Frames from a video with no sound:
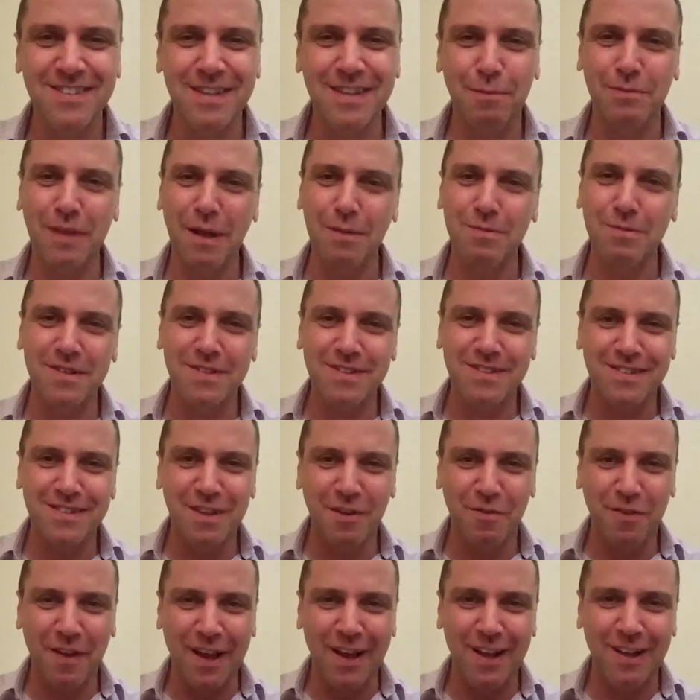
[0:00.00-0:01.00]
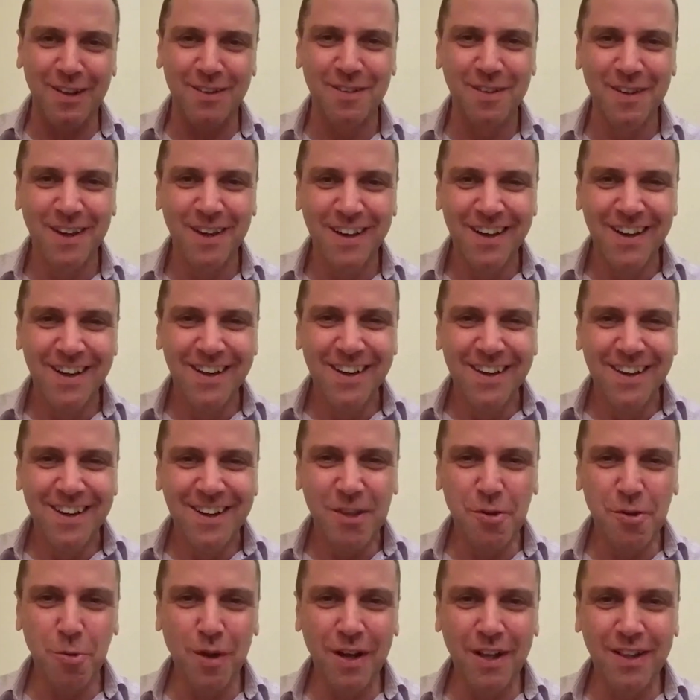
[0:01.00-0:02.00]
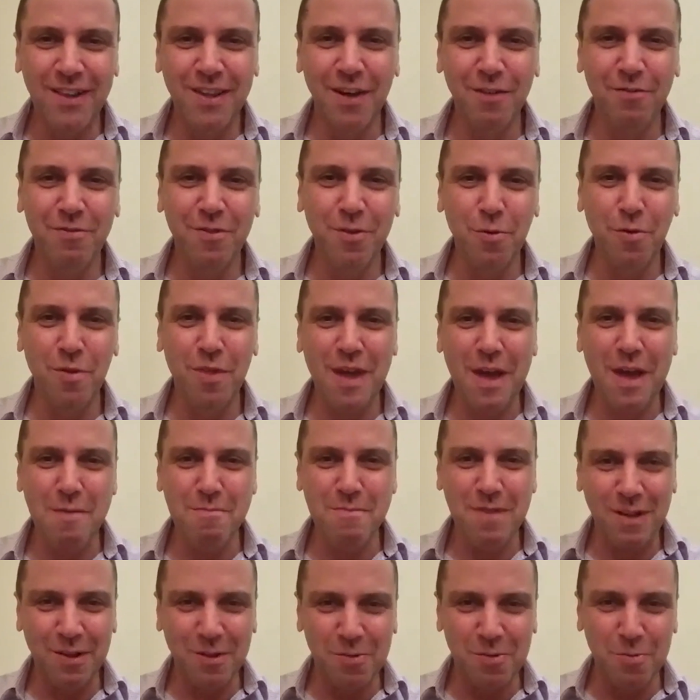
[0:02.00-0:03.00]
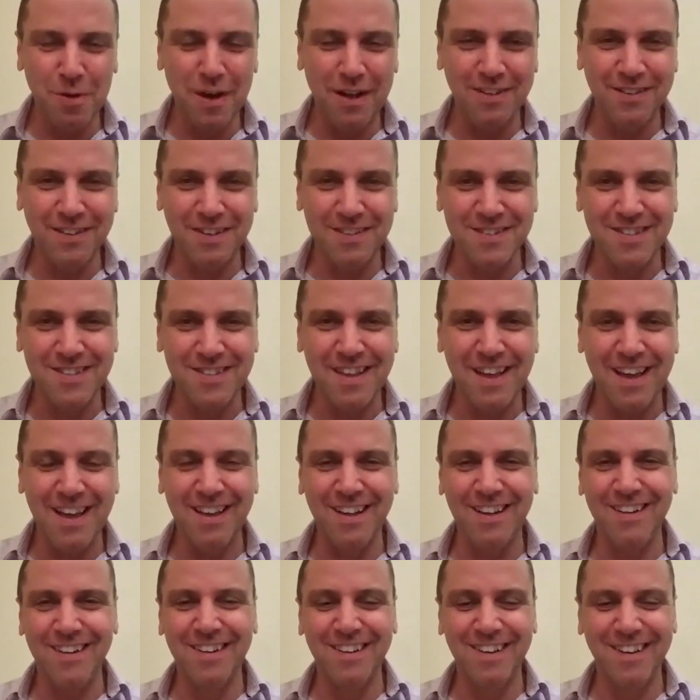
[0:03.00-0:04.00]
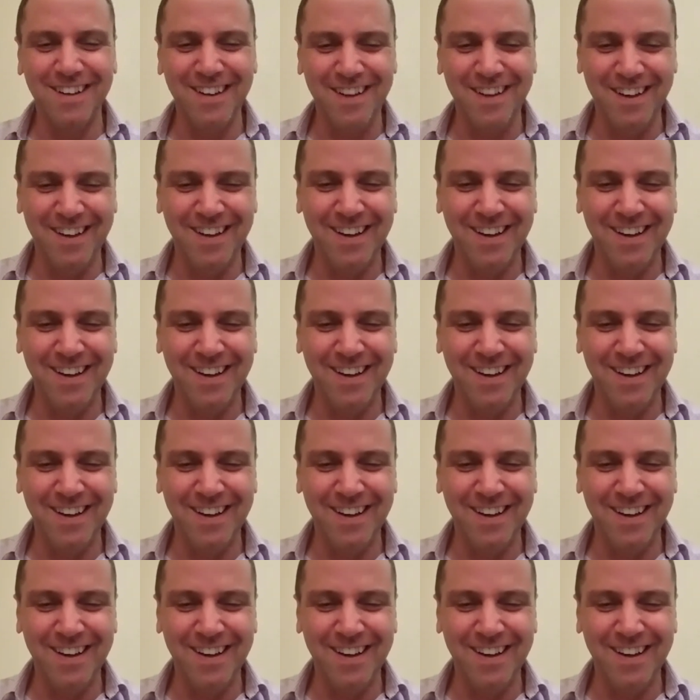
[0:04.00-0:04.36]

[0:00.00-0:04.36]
Sometimes it's difficult to interview them and to understand,